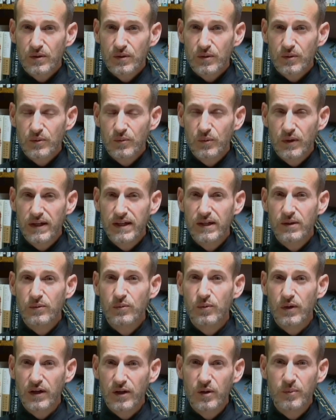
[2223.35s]
we
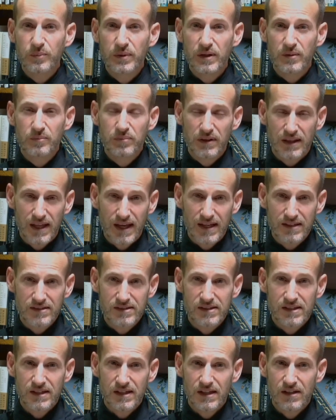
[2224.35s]
will be
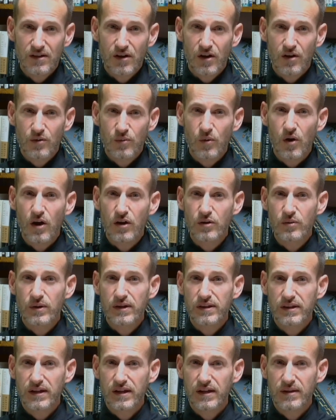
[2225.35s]
blessed in our walk
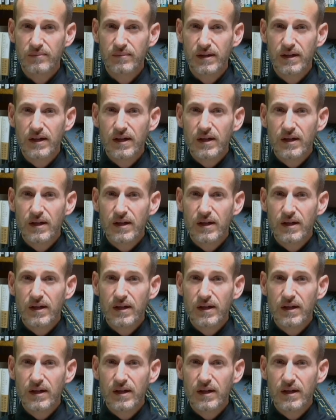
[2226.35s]
with Him.